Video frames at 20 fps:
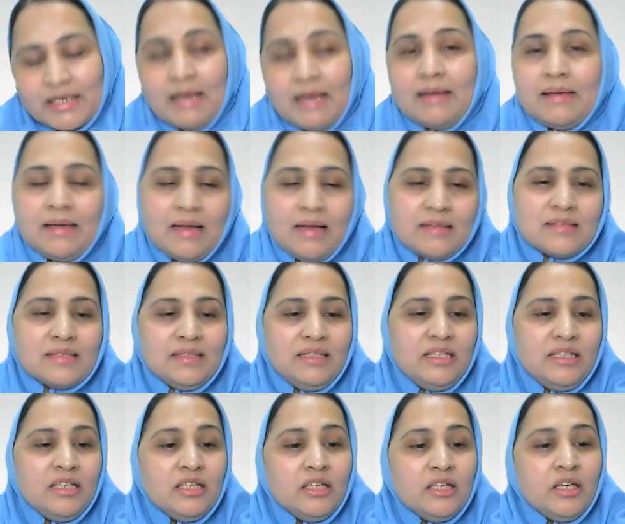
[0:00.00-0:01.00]
And
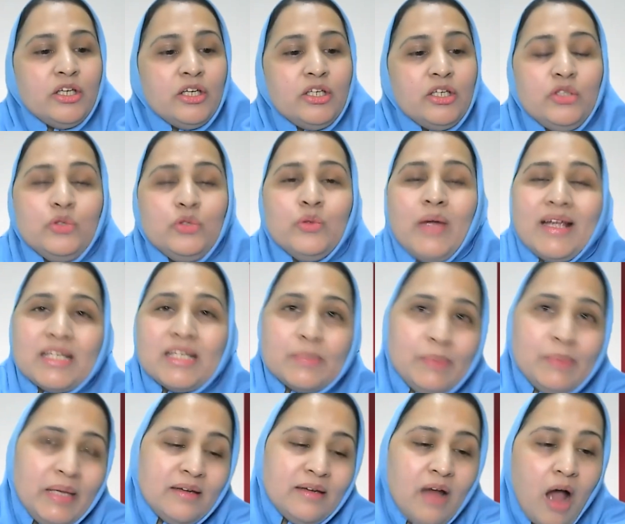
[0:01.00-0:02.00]
lastly, you
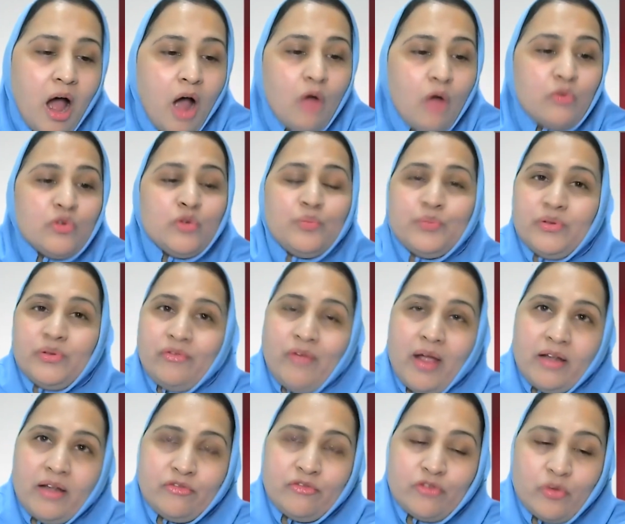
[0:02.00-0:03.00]
explain how to
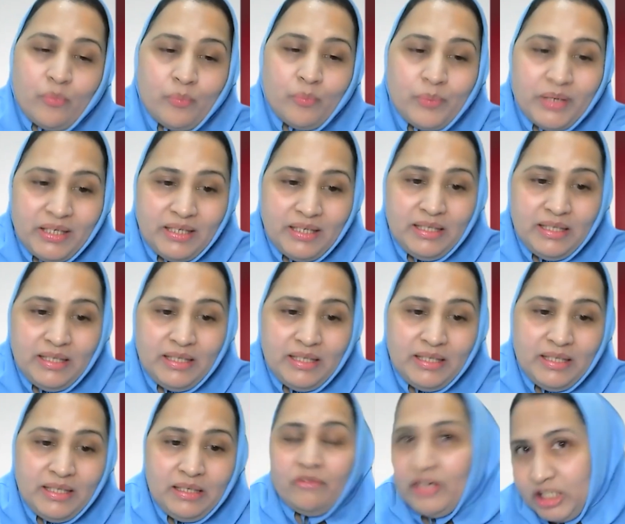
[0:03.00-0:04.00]
prevent from
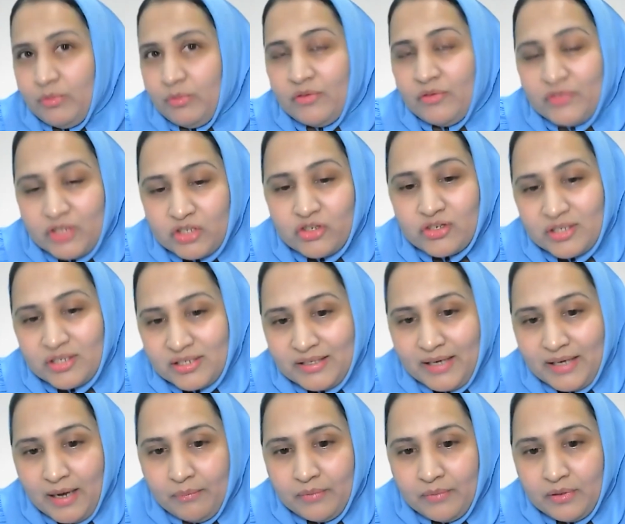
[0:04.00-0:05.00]
being a victim of such
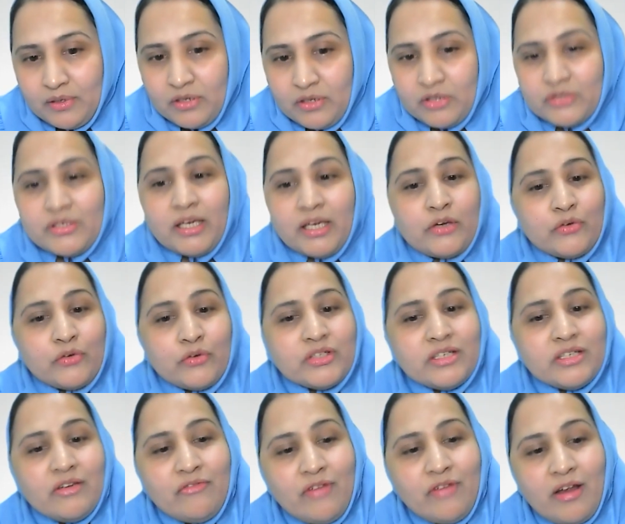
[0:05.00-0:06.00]
a scam,
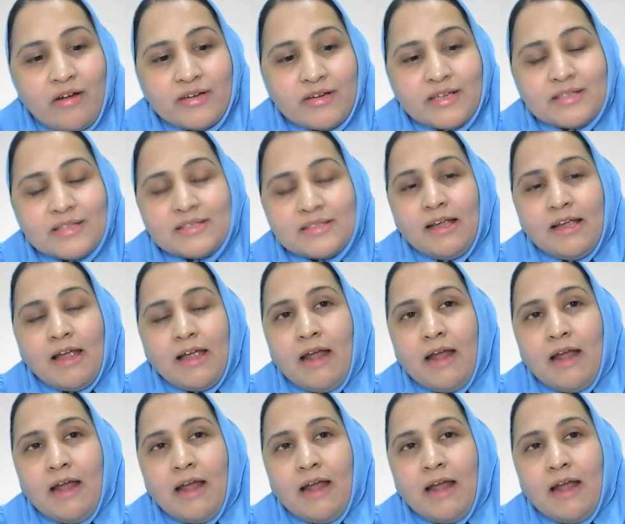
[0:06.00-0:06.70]
security awareness,